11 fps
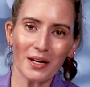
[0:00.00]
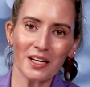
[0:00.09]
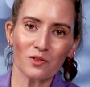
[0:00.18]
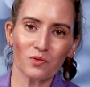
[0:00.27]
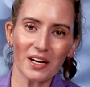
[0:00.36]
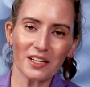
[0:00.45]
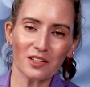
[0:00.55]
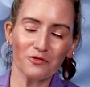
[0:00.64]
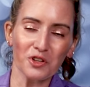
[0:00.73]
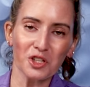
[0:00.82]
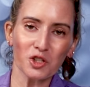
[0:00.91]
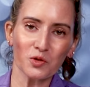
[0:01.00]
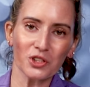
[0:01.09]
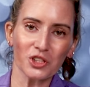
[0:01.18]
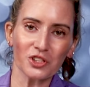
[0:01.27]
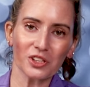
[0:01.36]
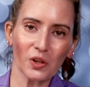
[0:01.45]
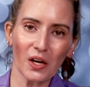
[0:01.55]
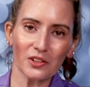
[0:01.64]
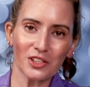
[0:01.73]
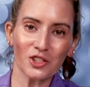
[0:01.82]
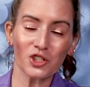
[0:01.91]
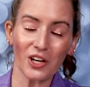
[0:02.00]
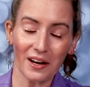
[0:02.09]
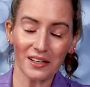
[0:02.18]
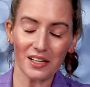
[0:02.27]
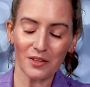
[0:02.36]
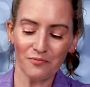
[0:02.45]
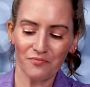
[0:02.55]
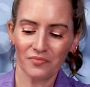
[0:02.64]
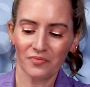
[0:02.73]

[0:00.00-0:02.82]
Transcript: a radiant finish, which is slightly shiny.